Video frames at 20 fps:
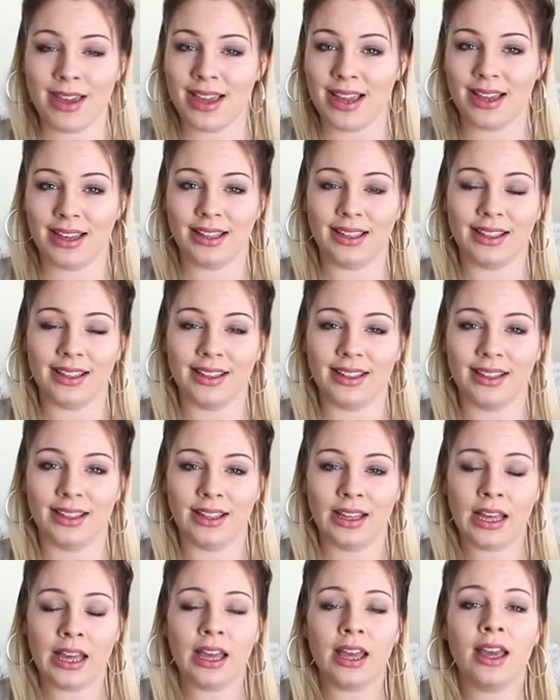me.
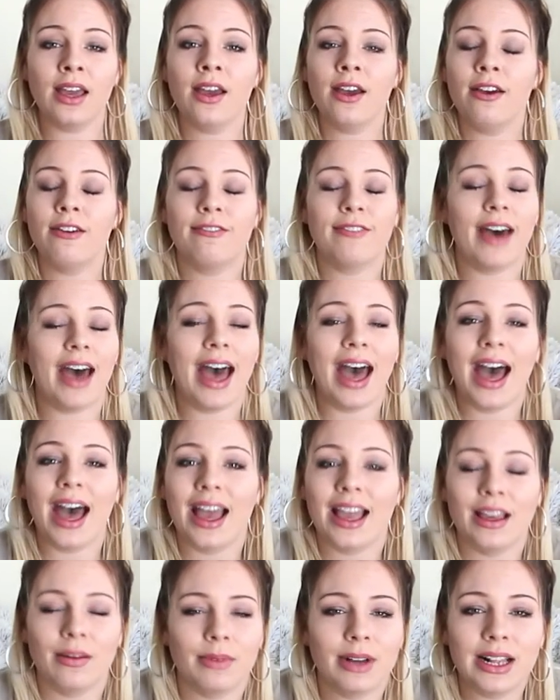For
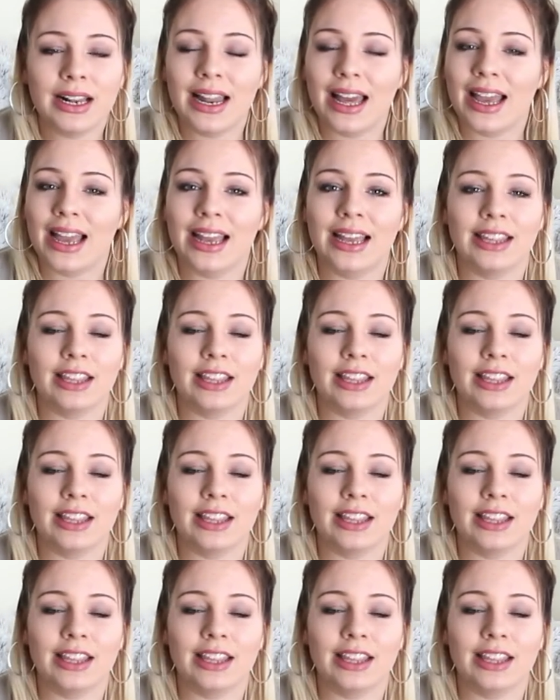I am clay